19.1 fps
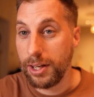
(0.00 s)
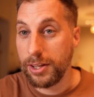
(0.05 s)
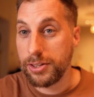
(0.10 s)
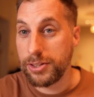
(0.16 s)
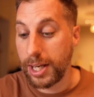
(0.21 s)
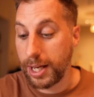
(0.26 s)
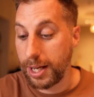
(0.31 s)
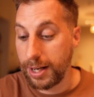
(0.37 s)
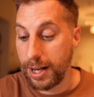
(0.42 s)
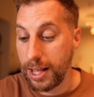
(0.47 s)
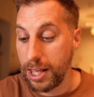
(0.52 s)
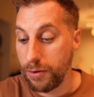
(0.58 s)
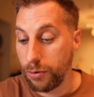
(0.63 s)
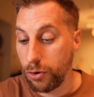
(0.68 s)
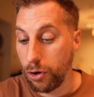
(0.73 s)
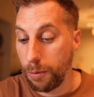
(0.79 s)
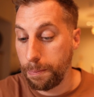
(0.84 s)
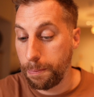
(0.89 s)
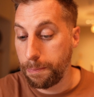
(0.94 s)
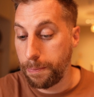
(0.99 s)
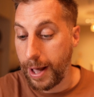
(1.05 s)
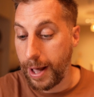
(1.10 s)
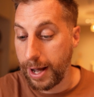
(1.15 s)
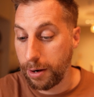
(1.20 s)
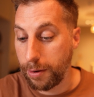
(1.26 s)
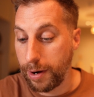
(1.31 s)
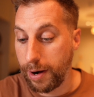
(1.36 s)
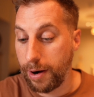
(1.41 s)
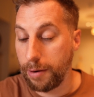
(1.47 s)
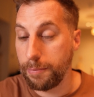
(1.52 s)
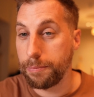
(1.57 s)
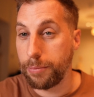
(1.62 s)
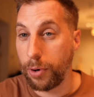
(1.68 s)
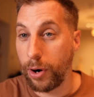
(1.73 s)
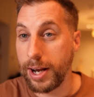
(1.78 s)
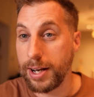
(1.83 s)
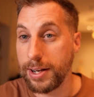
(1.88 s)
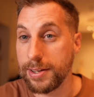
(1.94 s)
Secondly, you've got
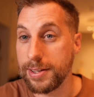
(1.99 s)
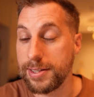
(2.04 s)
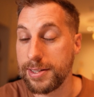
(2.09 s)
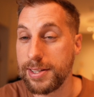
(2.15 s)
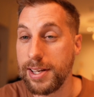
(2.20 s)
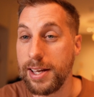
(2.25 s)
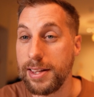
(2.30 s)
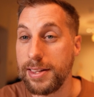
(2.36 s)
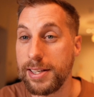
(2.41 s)
background brightness.